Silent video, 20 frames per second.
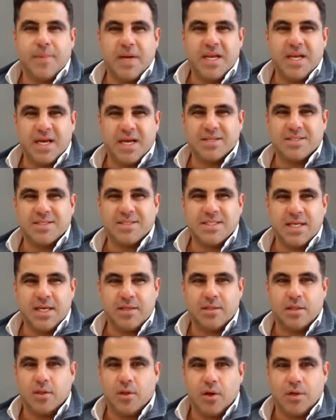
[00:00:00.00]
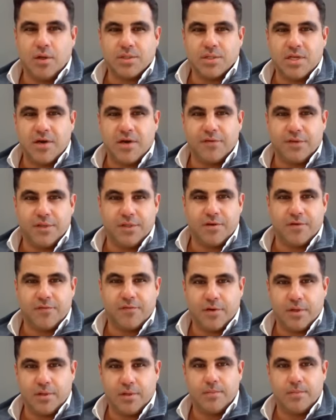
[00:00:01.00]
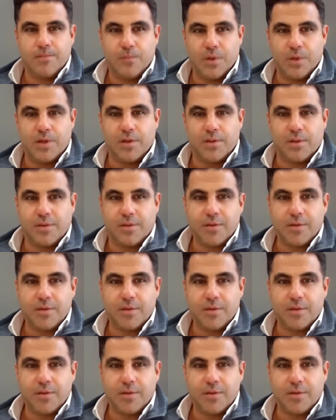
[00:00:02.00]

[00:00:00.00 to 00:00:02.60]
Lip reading: depending on state, the laws are definitely different with